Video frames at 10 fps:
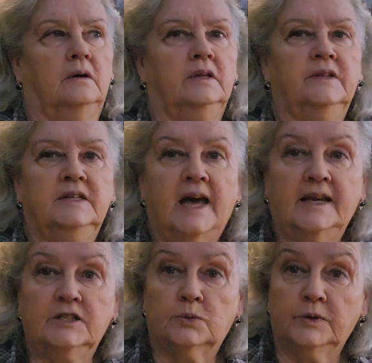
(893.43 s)
In the
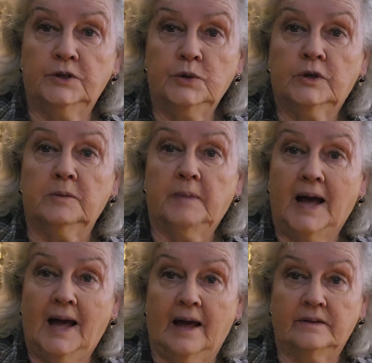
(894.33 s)
days when you could
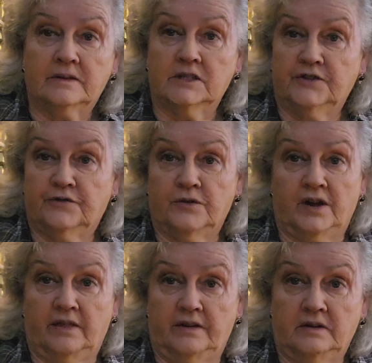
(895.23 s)
buy stuff for
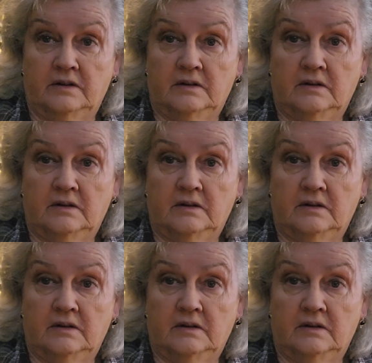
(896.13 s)
nothing,